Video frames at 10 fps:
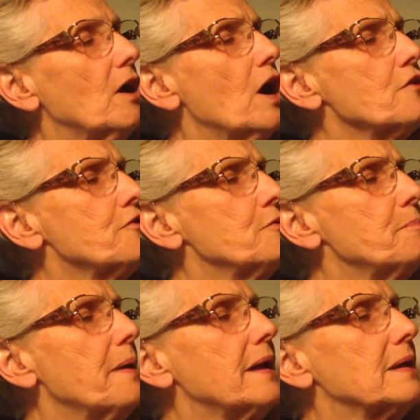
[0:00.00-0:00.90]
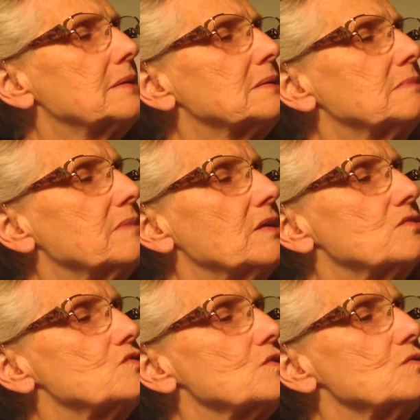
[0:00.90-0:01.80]
Arthur panicked
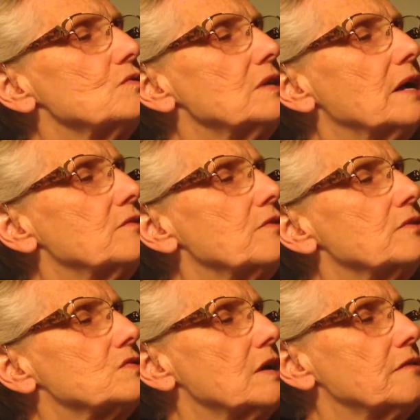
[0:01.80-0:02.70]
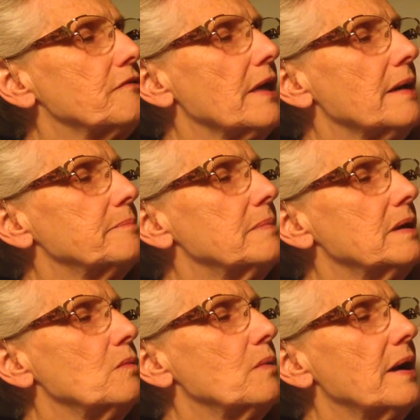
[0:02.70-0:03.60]
and scooted under the tent flap.
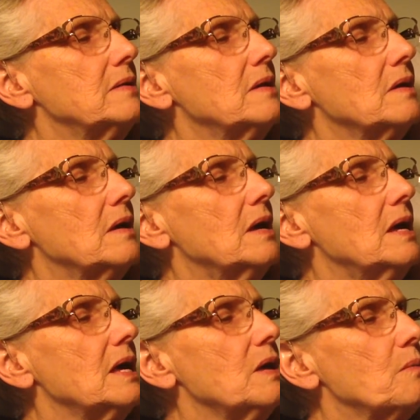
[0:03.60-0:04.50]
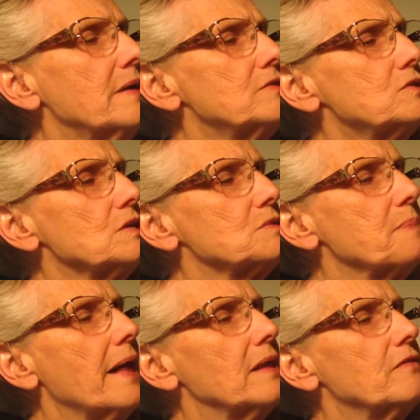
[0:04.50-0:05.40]
He ran, he ran to his
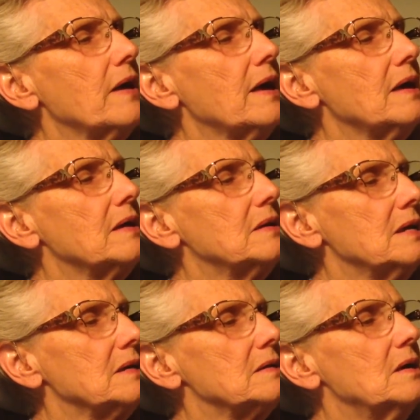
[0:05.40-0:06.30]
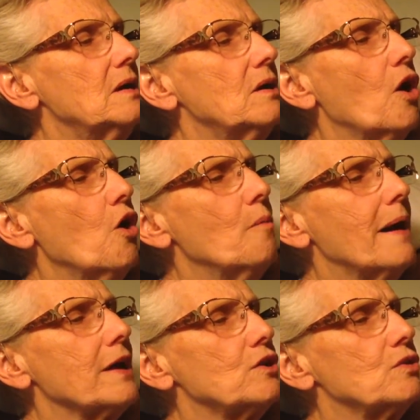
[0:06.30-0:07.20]
pile of hay and hid. Oh
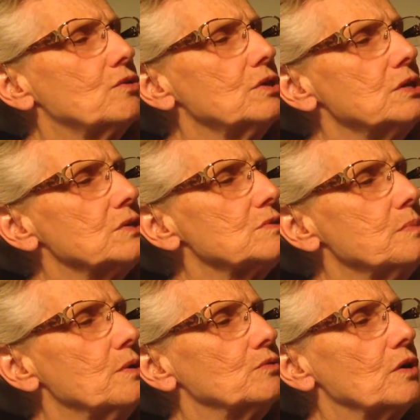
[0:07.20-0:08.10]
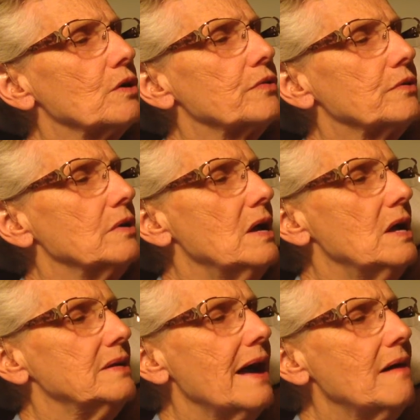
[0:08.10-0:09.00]
my goodness, moaned Arthur.
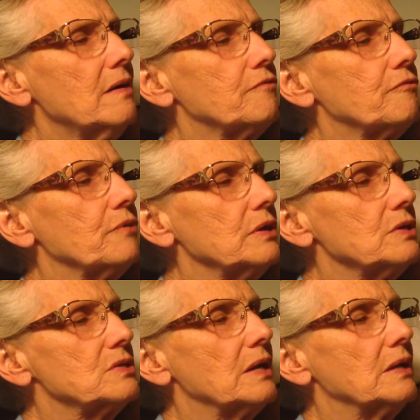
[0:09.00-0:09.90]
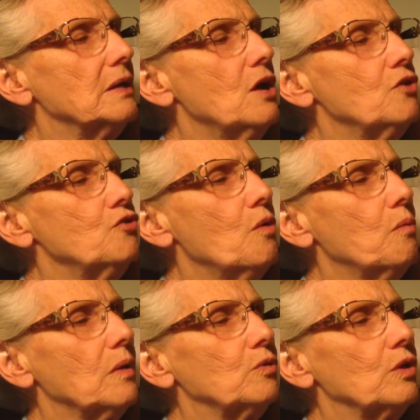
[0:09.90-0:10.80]
Now I've really done it. No
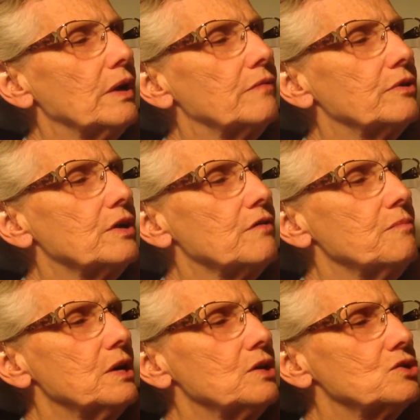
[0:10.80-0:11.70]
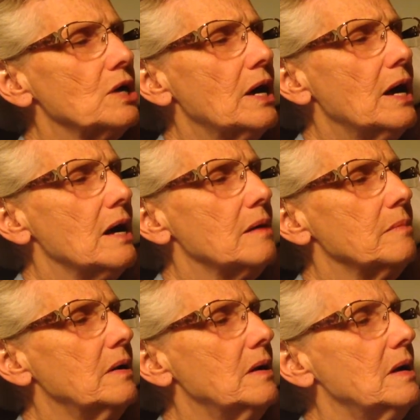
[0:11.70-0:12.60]
one will ever give me a job.
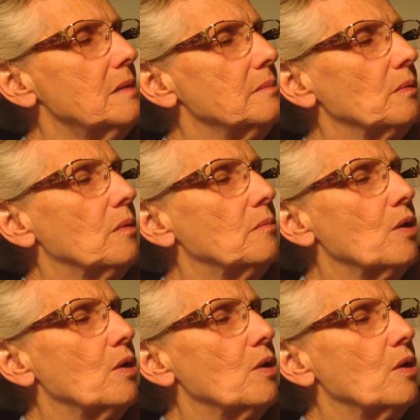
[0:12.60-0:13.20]
But when